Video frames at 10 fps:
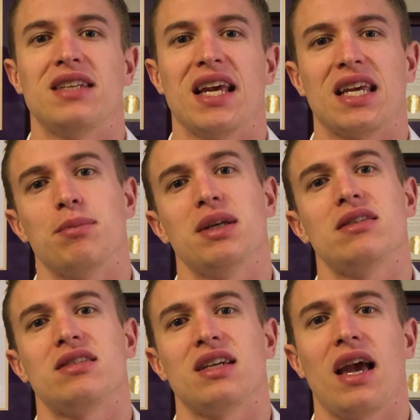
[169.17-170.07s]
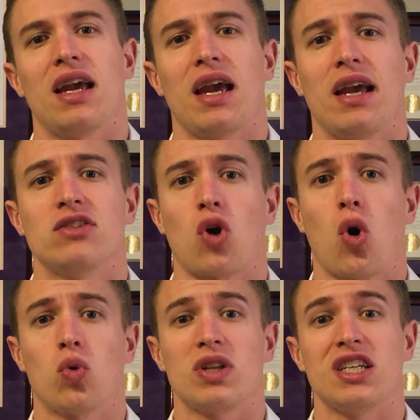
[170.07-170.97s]
taking BCAAs
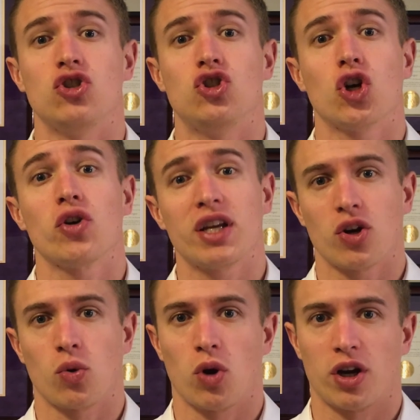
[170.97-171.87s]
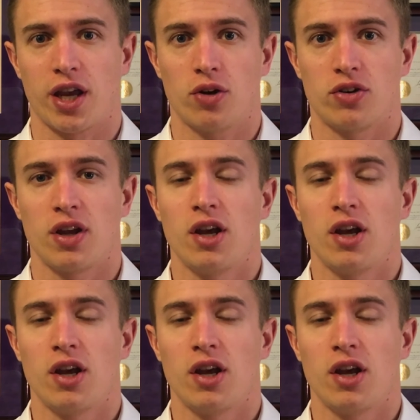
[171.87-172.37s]
only during your workout